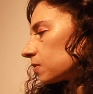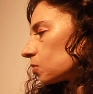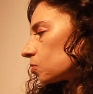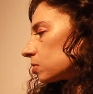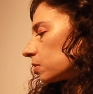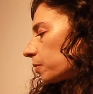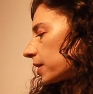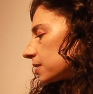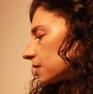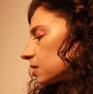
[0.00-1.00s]
of the
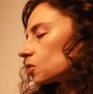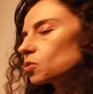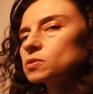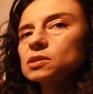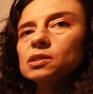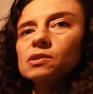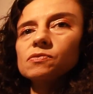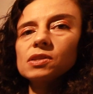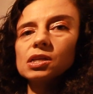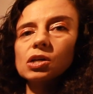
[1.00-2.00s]
QRS and the onset
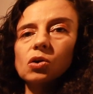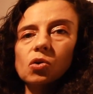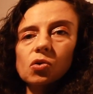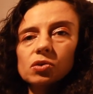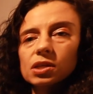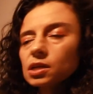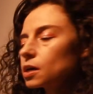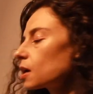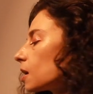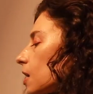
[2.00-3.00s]
of the aortic